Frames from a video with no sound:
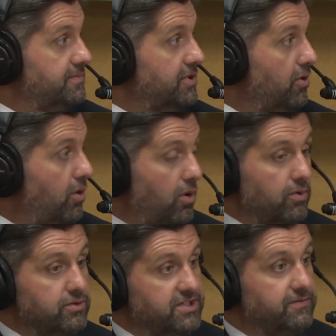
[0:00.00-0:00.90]
you know,
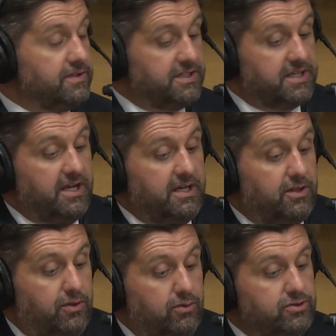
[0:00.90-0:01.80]
all those different things,
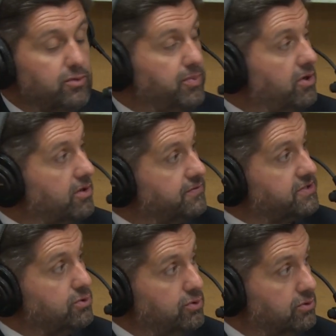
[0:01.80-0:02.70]
those are part of
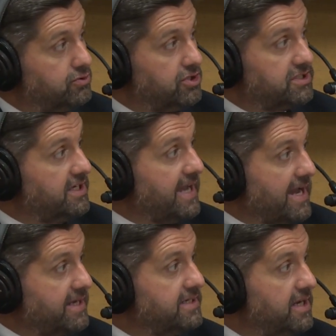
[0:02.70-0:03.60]
school, just like
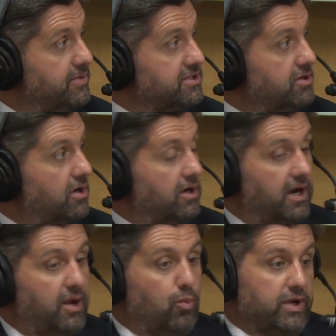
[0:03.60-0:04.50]
academics are,
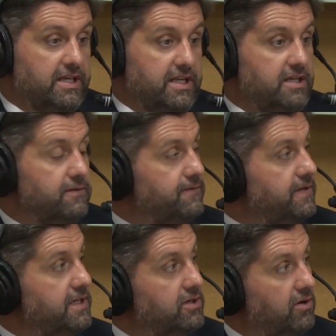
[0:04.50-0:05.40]
and we need to
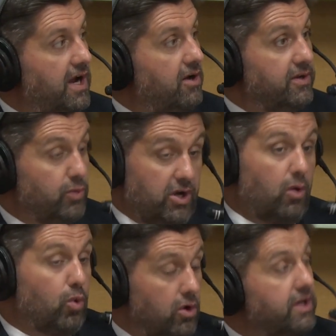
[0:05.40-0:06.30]
figure out, and we are
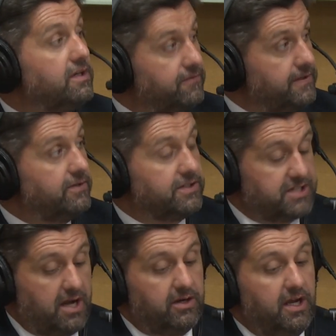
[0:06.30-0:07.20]
working to figure this
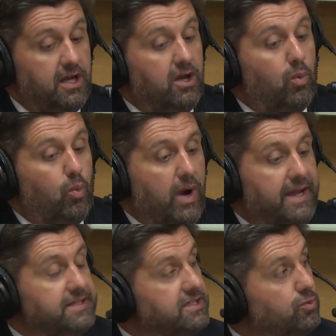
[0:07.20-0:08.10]
out,
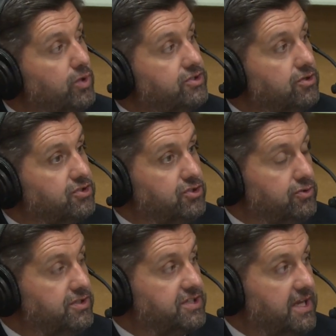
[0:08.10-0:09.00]
ways in which our
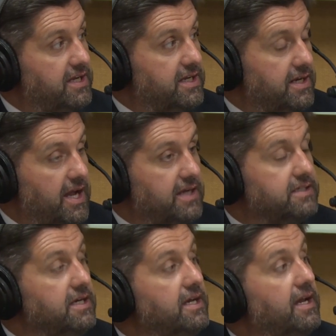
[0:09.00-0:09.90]
students can
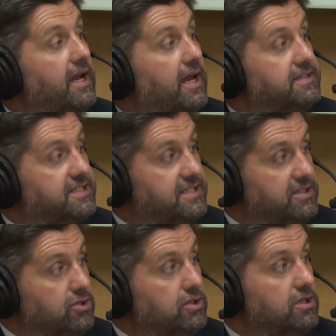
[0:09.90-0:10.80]
connect and
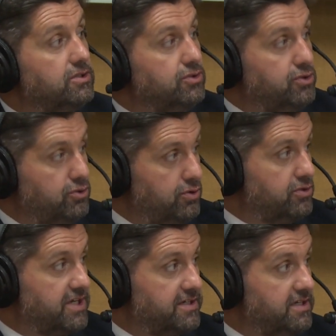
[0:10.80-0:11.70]
still do
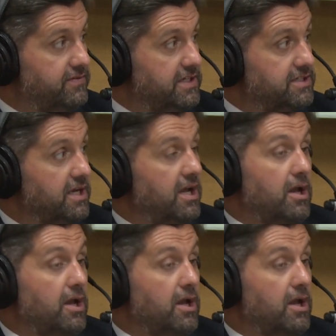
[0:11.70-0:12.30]
those activities.